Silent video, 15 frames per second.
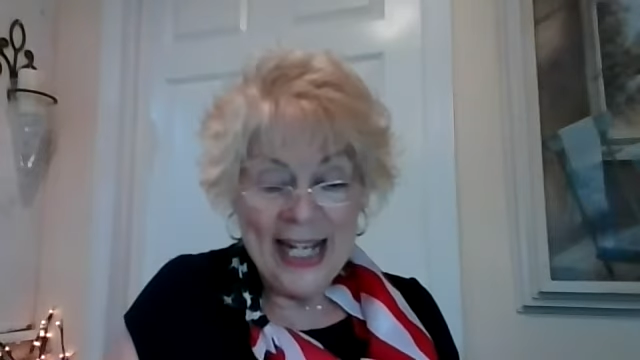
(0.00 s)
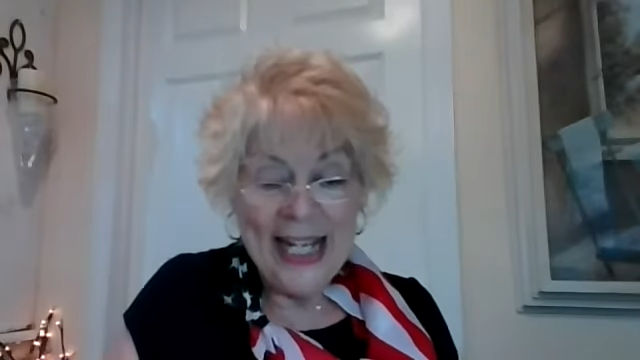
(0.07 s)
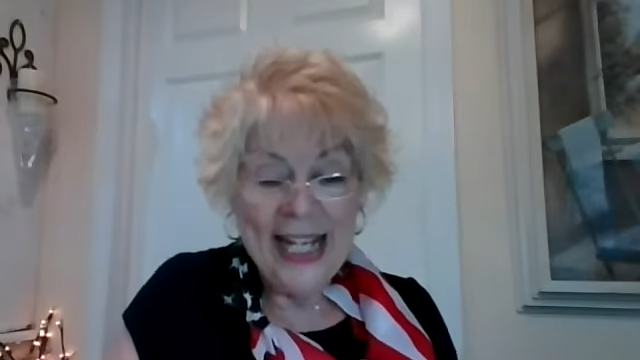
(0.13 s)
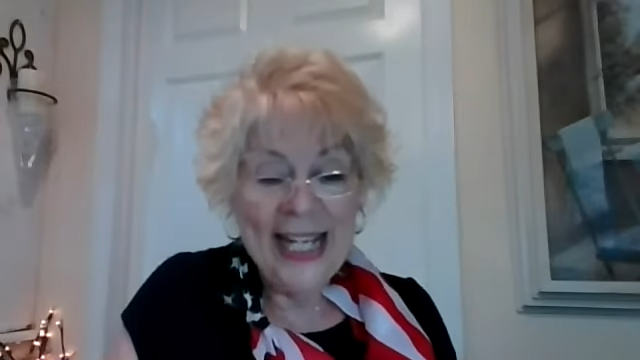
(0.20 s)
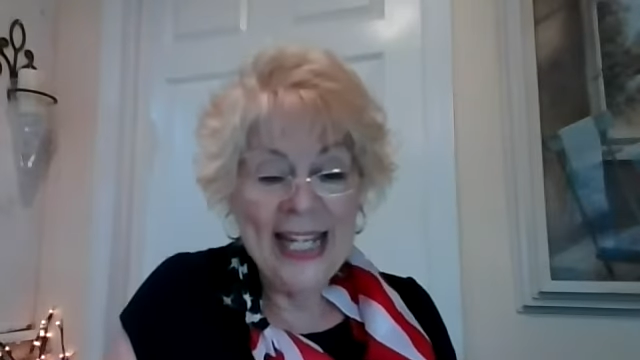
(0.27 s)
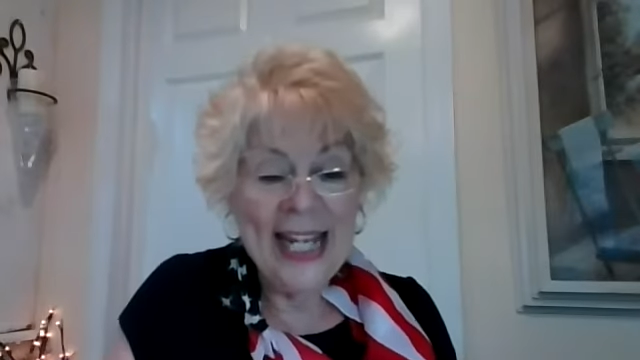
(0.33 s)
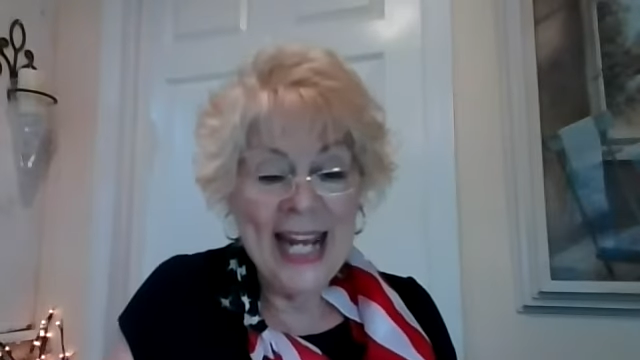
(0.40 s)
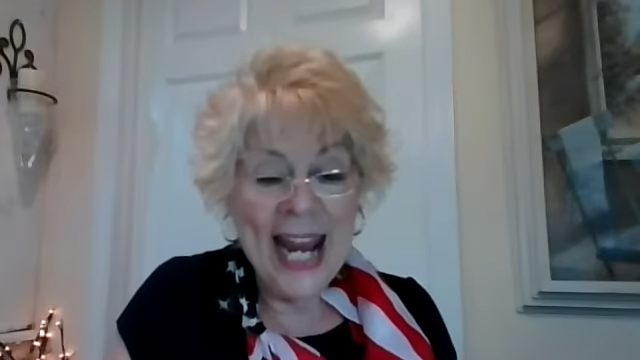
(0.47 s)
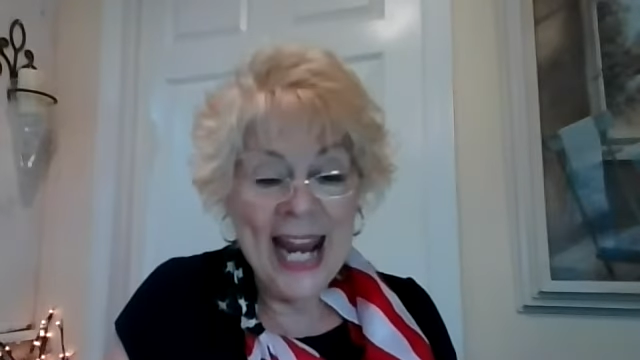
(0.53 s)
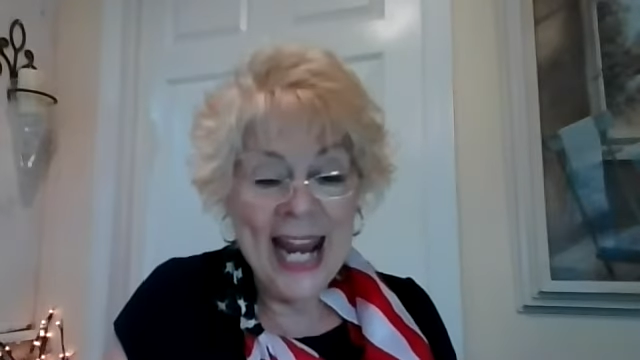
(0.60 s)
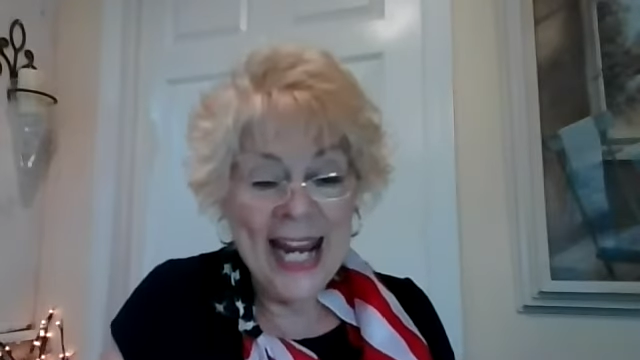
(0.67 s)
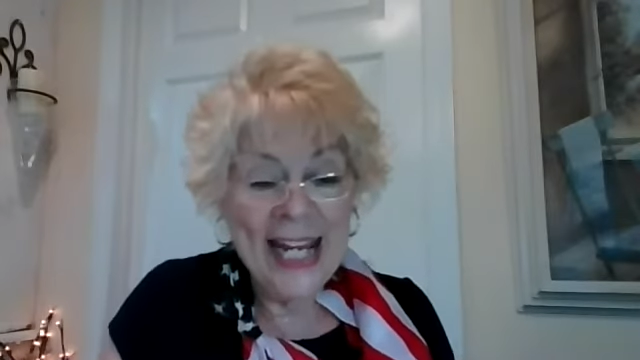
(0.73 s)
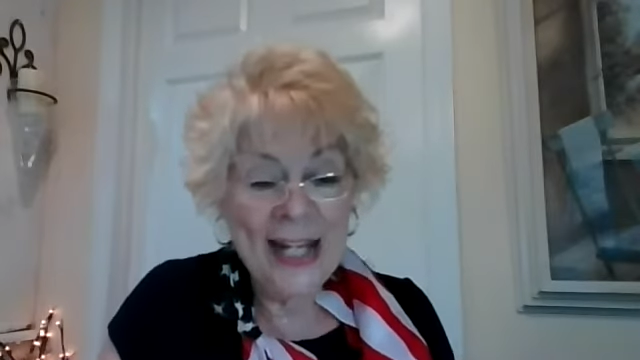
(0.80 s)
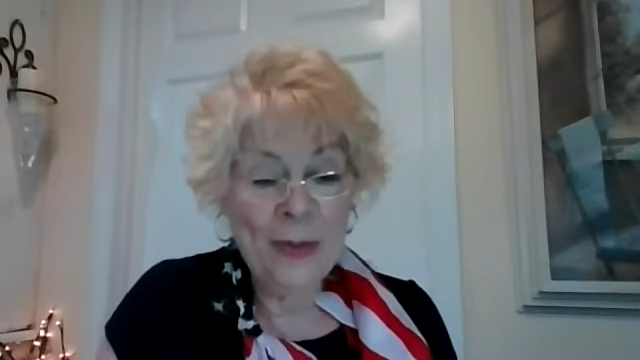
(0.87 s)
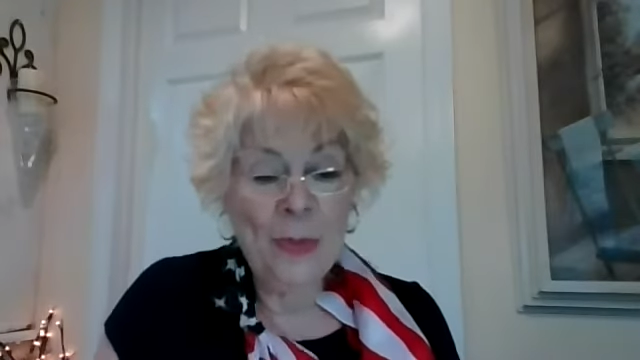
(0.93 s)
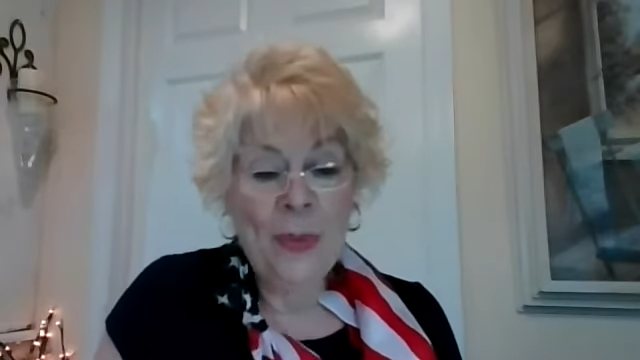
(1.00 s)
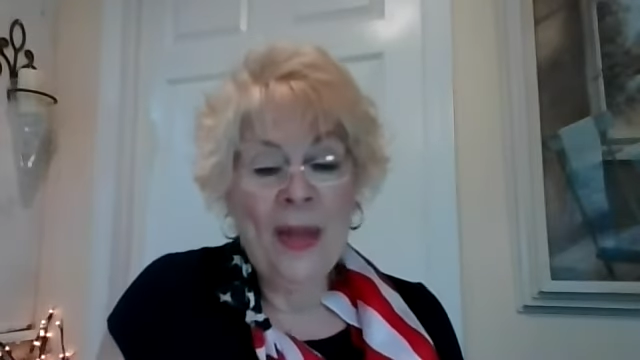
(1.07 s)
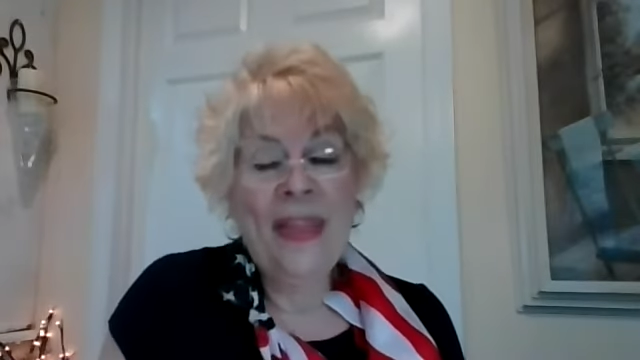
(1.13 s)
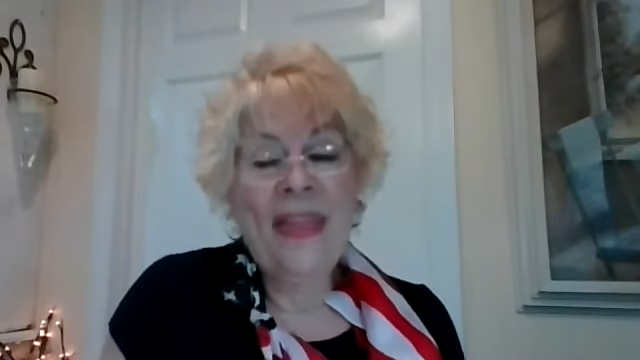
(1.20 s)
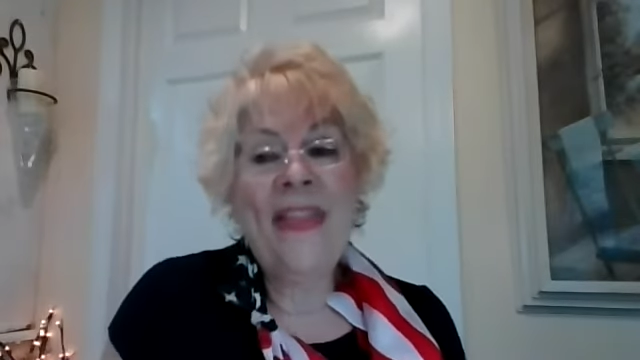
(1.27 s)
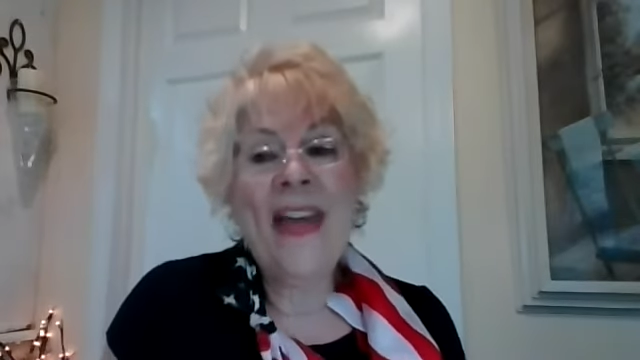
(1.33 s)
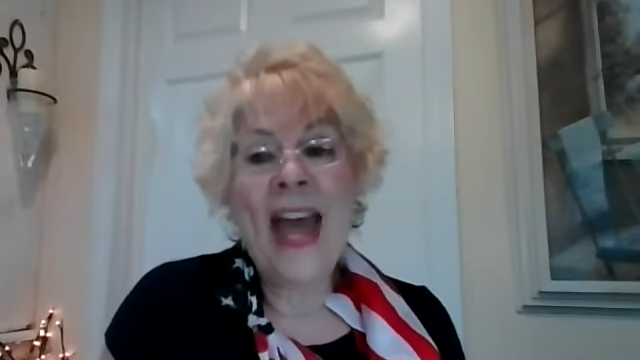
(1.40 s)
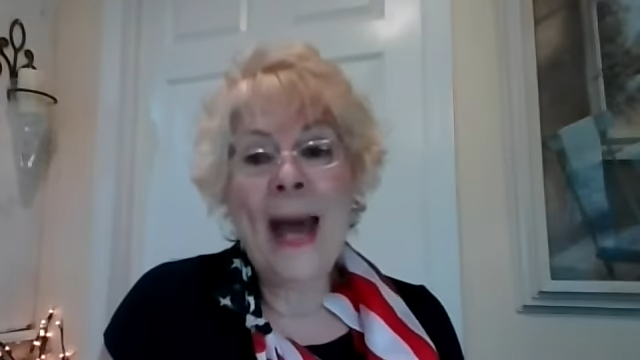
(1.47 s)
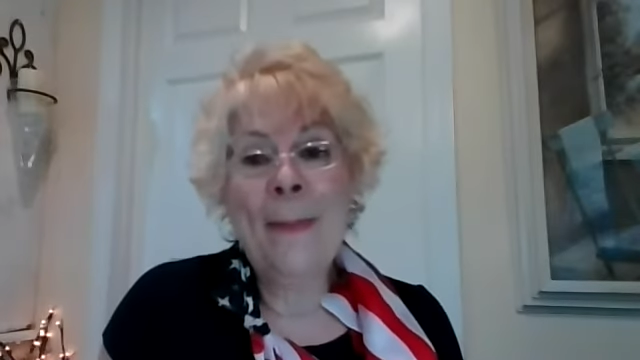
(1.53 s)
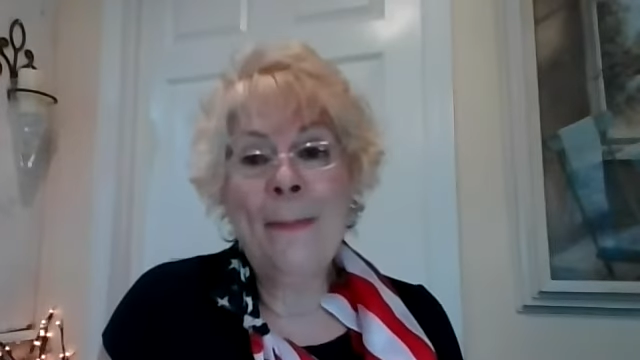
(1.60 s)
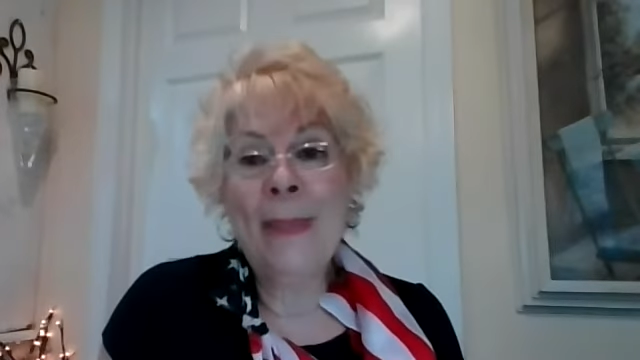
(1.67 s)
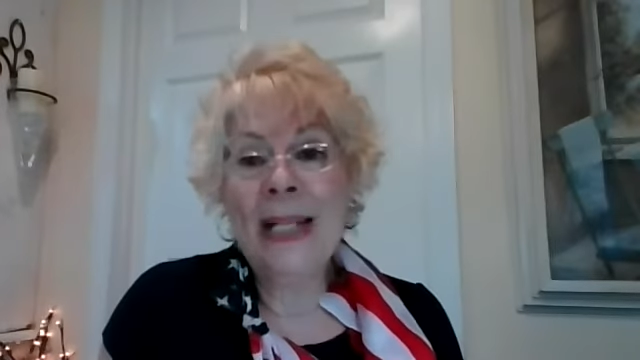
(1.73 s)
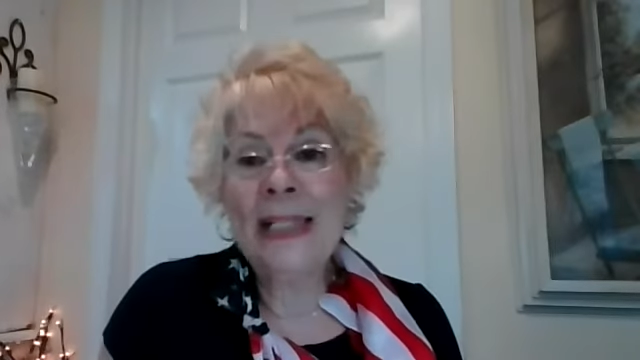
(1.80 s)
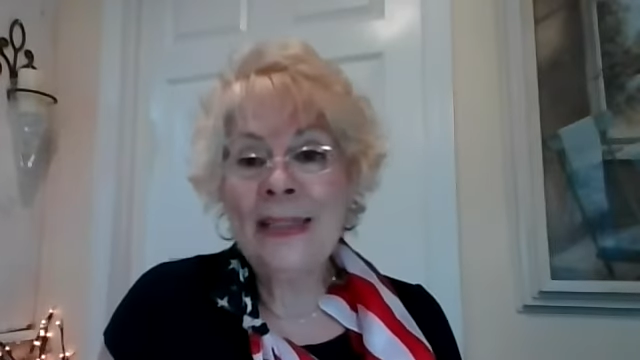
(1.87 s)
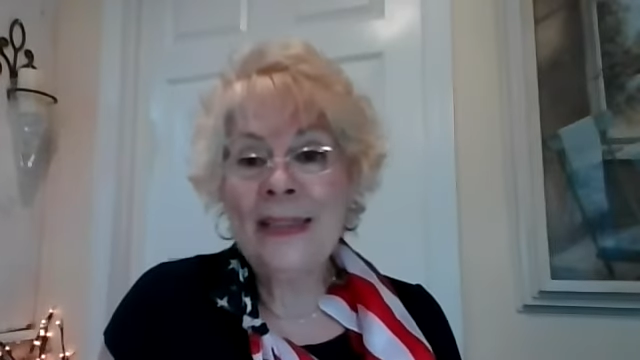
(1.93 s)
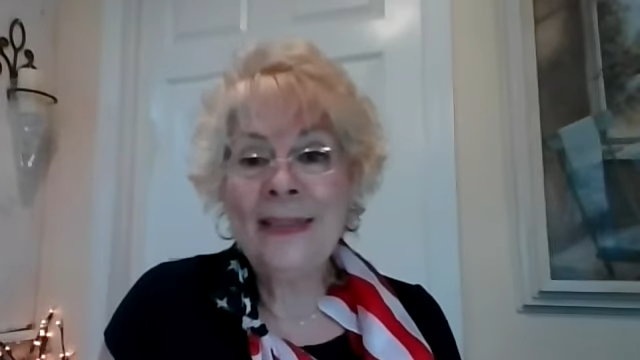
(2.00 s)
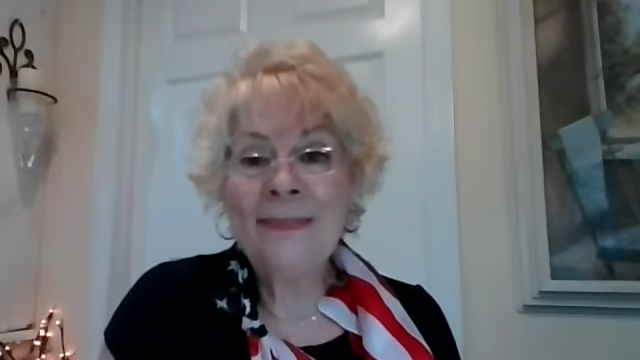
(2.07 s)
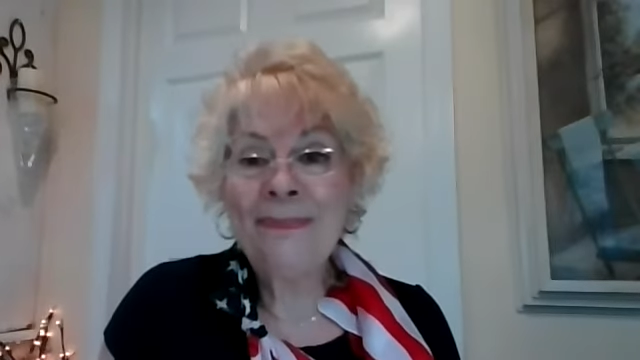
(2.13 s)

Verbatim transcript: He ate with them.